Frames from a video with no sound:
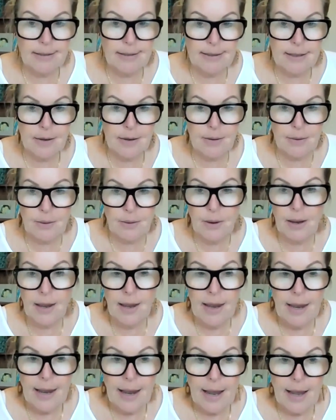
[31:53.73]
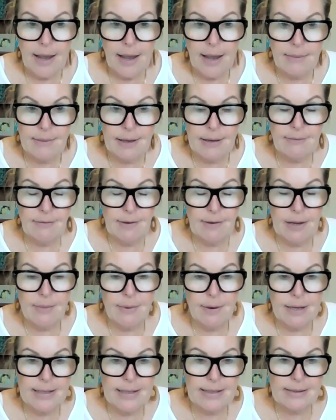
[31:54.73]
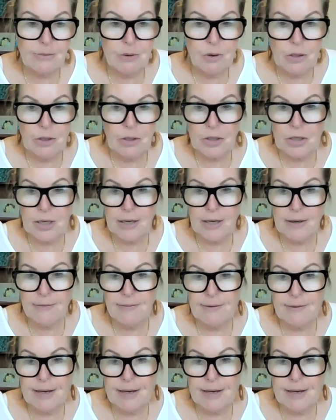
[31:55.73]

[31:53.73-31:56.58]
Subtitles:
So if anybody's watching